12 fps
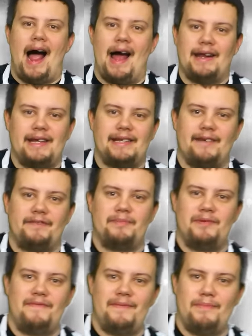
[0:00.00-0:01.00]
I need stuff to
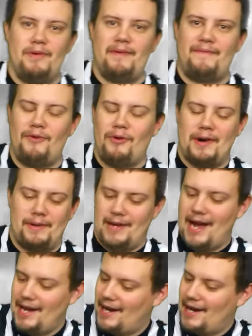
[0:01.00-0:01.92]
move it forward. Yeah,